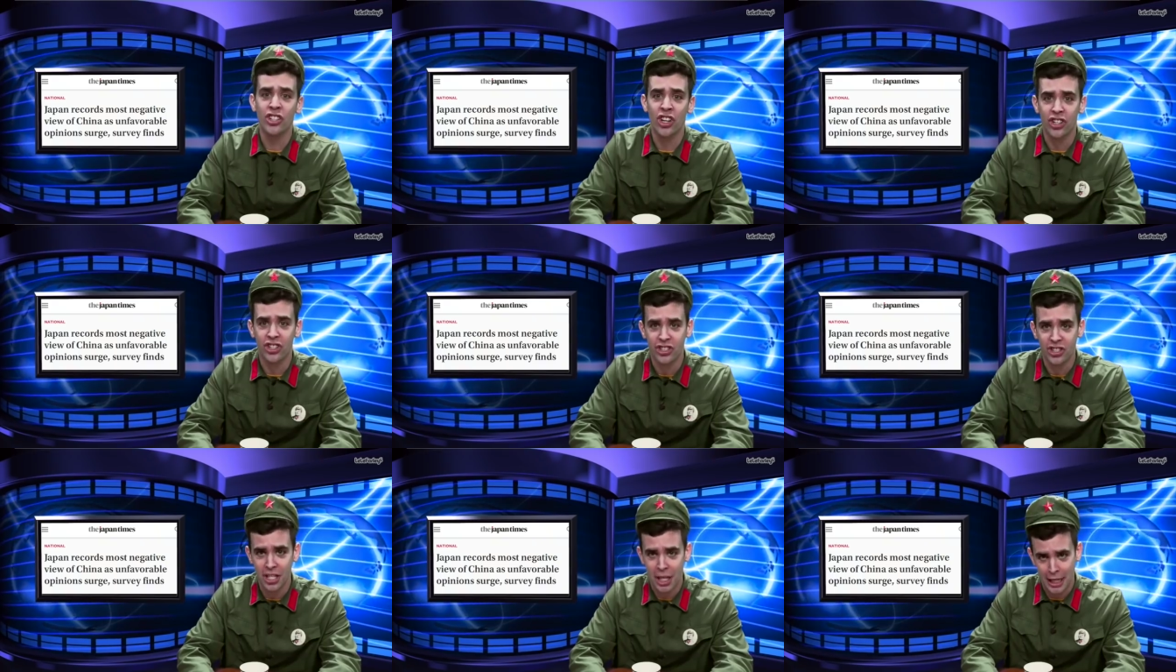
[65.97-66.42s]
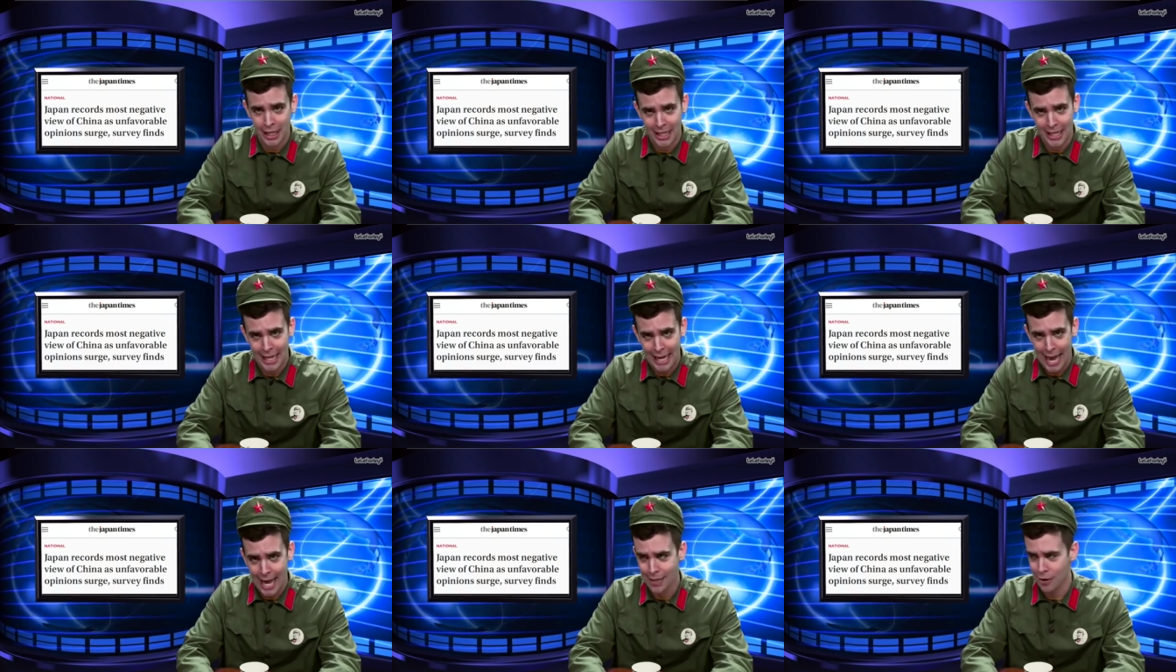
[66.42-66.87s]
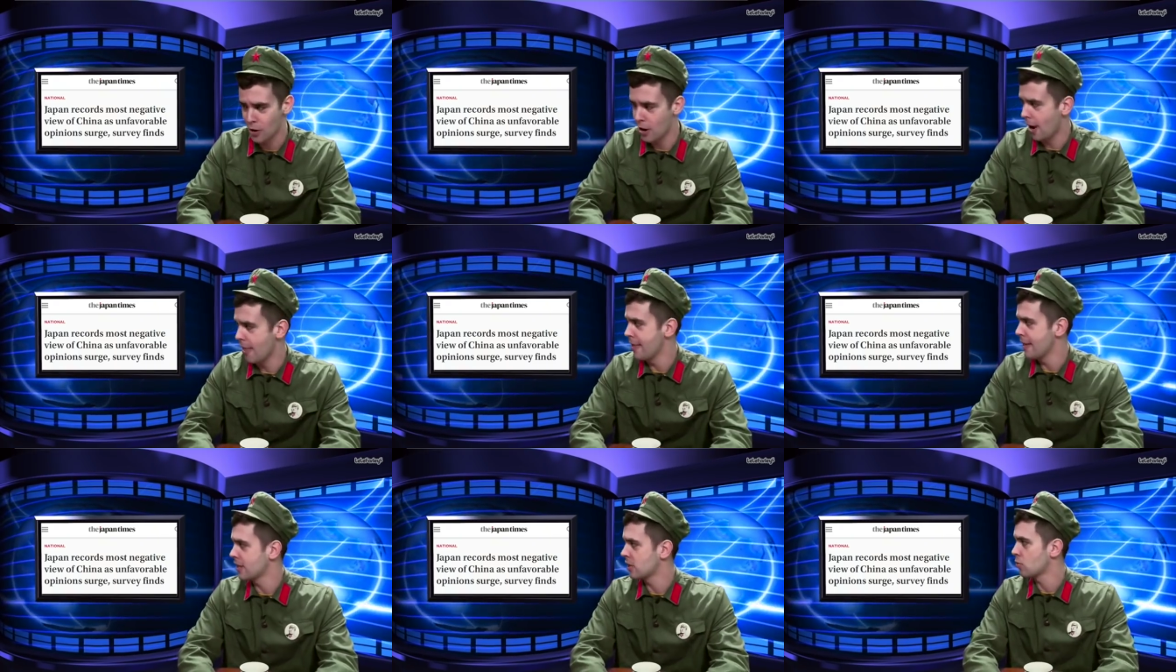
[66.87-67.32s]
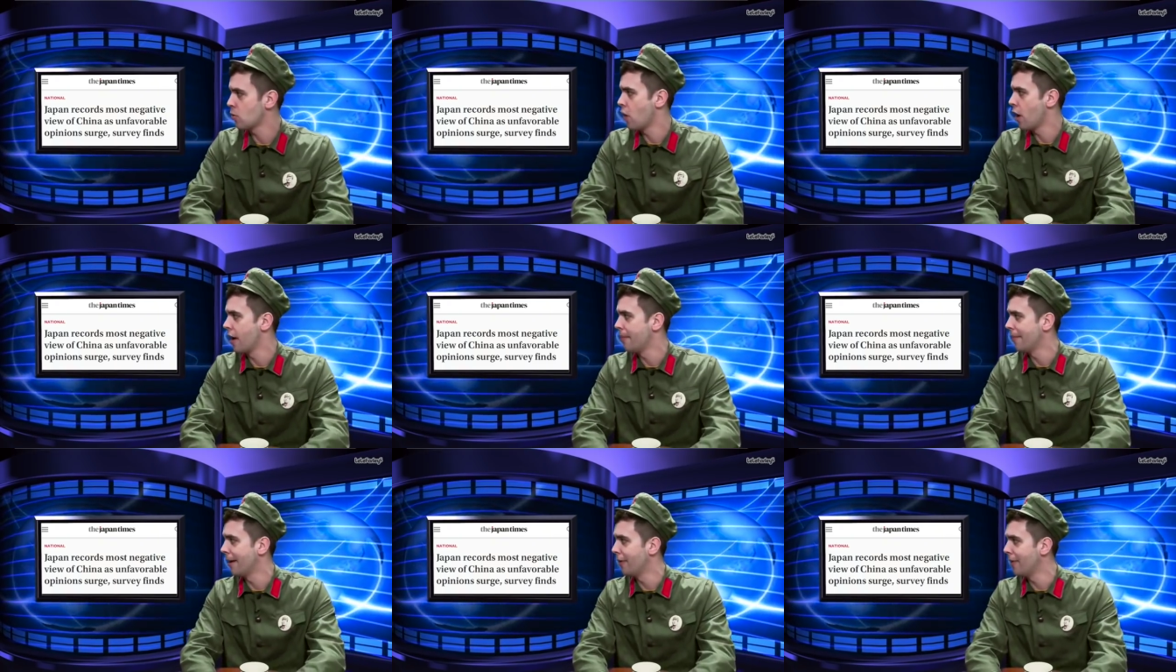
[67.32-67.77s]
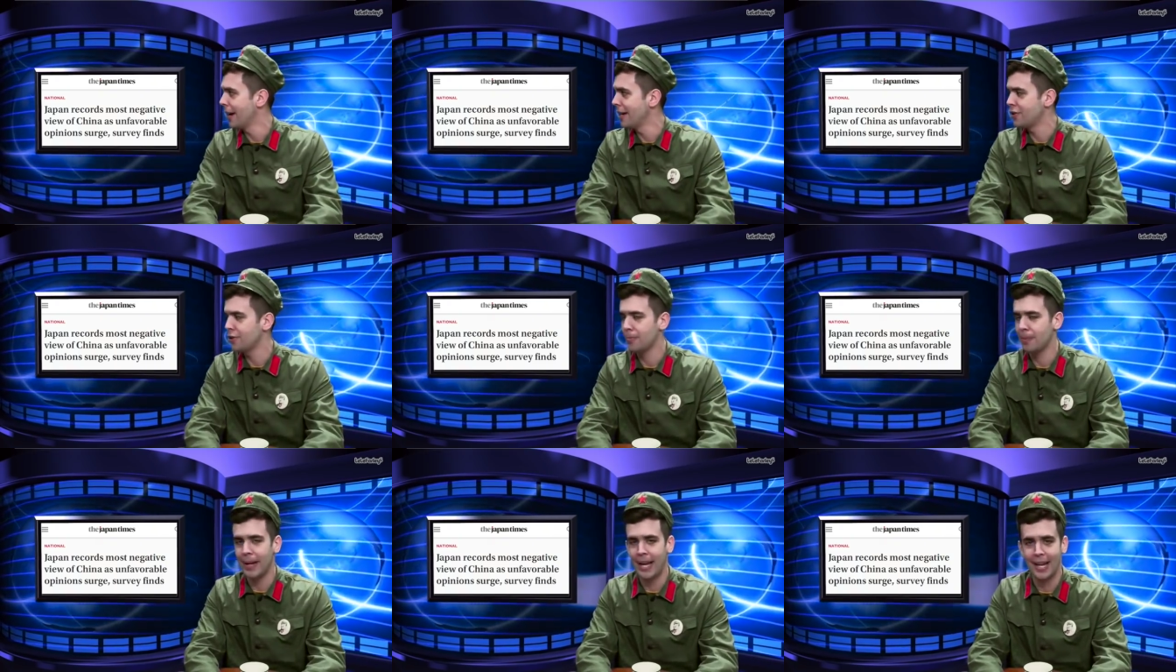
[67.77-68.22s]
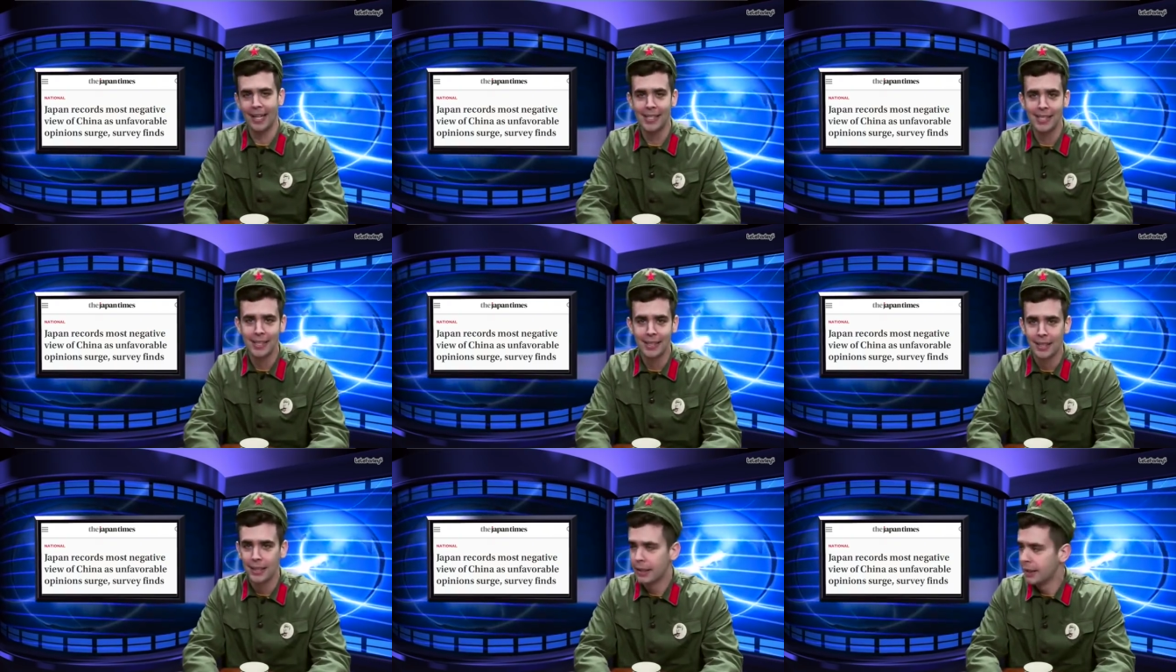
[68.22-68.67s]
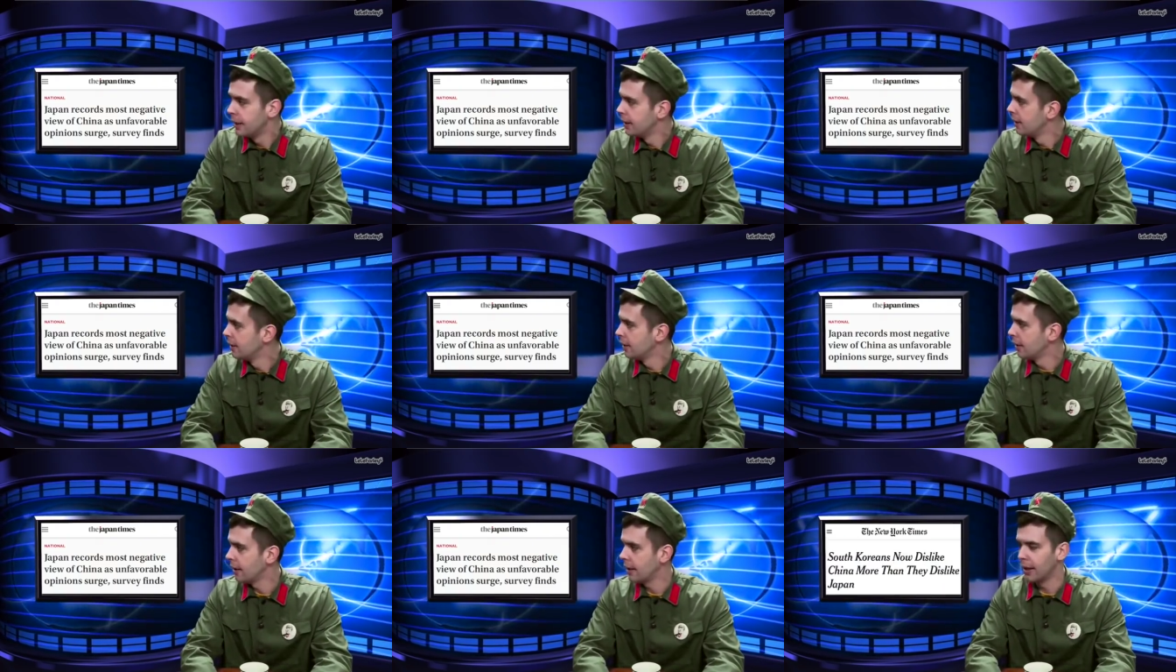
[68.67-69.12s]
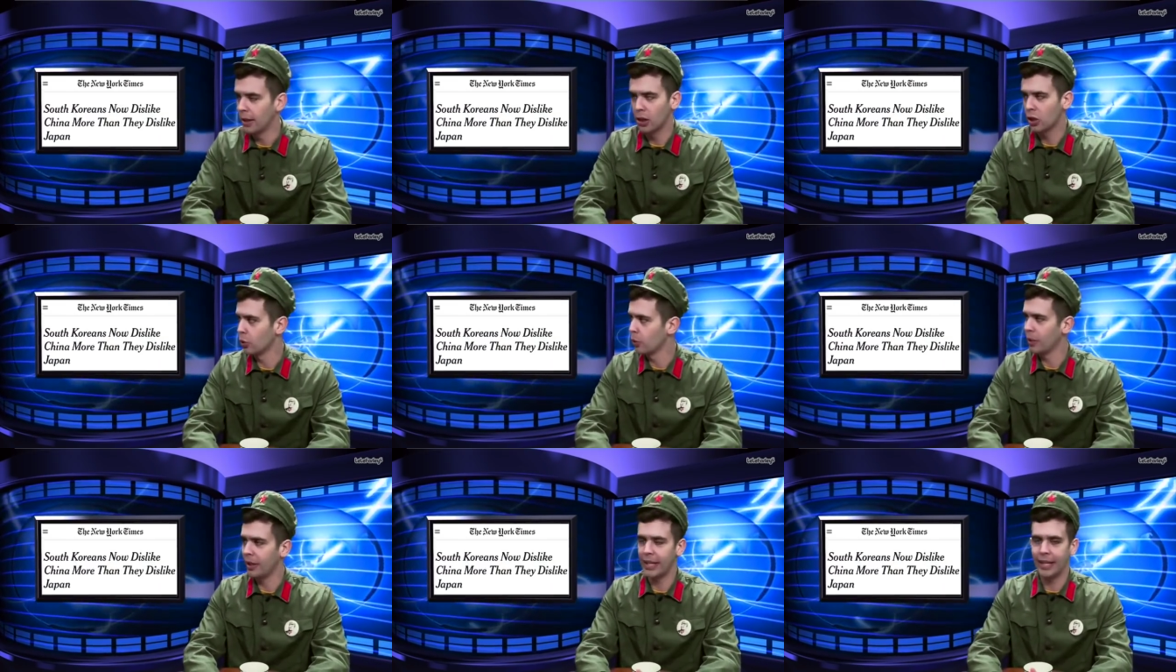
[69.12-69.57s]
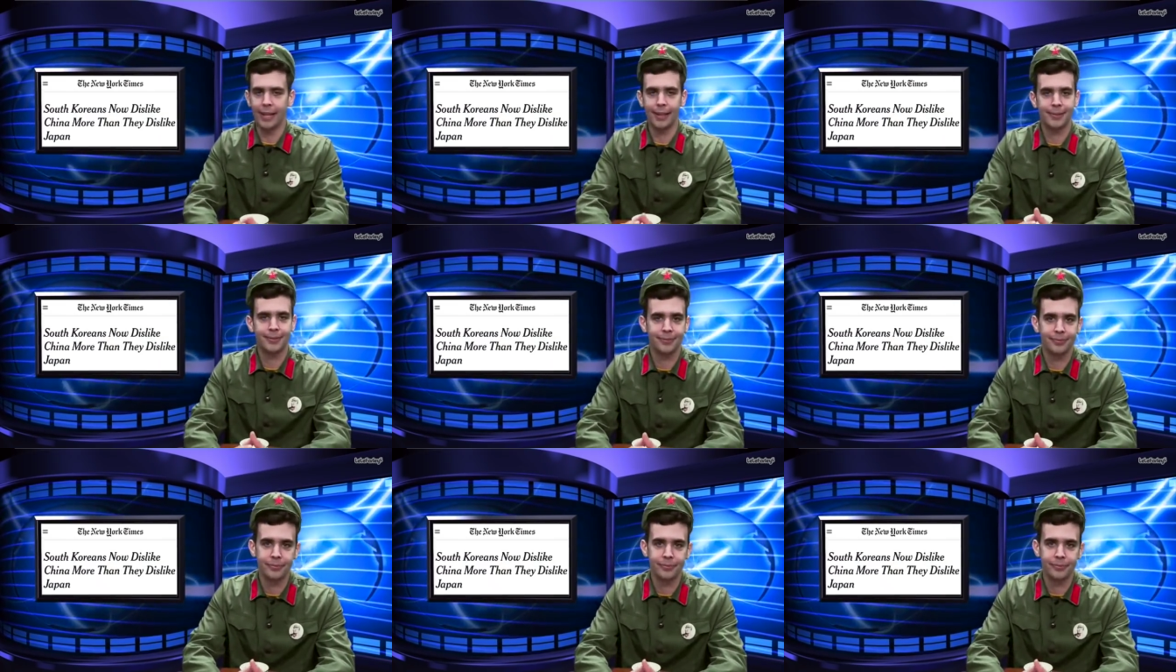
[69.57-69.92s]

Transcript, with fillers: are sticking together on this one. Am I right, Japan? Uh, Korea?